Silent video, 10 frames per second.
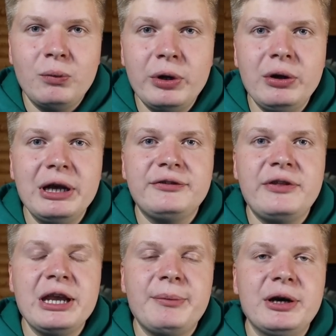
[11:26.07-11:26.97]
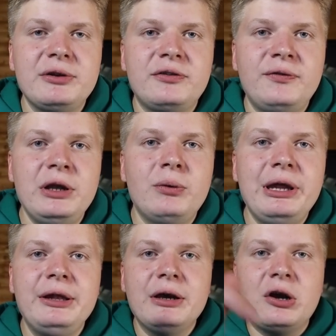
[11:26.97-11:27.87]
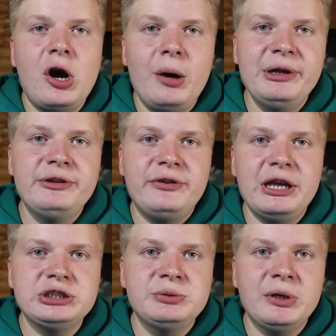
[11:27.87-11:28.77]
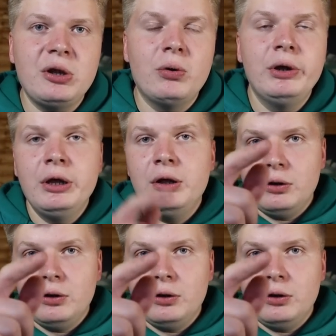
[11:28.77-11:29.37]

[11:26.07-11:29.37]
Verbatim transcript: What do you guys think about this video in the comment section below?